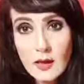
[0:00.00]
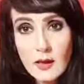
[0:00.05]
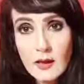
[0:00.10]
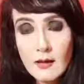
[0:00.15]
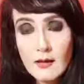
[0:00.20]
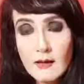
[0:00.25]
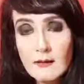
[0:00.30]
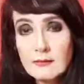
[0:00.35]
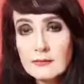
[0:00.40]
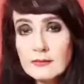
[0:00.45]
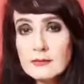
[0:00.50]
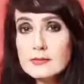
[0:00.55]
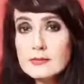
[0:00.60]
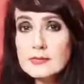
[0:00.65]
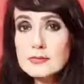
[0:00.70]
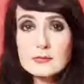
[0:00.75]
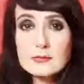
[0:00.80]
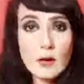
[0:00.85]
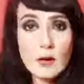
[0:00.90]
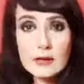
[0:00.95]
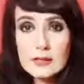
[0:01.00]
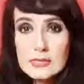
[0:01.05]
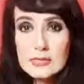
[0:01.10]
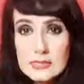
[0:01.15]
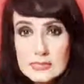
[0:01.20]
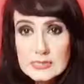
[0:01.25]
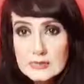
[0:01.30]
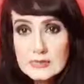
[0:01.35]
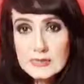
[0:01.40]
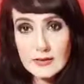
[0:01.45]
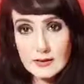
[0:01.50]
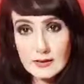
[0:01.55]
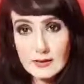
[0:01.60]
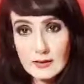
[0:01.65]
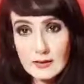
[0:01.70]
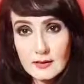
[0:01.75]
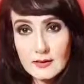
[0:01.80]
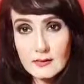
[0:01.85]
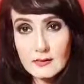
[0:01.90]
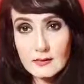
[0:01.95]
And this is not easy,
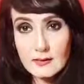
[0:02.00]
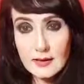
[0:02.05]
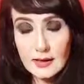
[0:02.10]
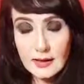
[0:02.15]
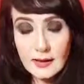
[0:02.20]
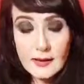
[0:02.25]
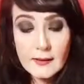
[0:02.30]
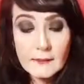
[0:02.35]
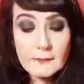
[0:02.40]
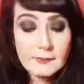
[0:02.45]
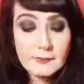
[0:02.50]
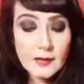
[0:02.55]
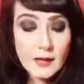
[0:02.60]
okay?